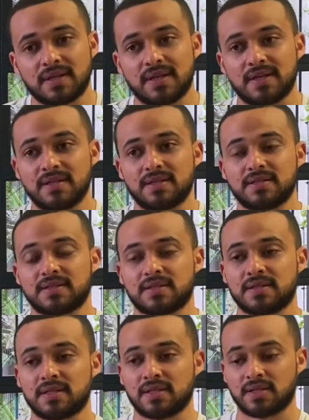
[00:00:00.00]
is
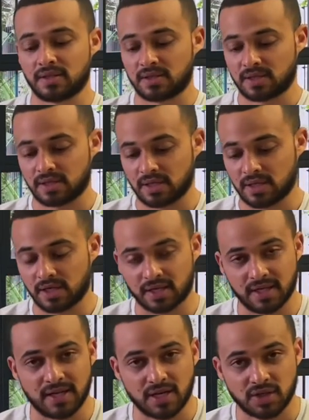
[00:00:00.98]
a
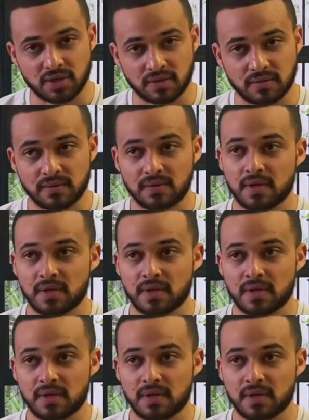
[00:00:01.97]
connection.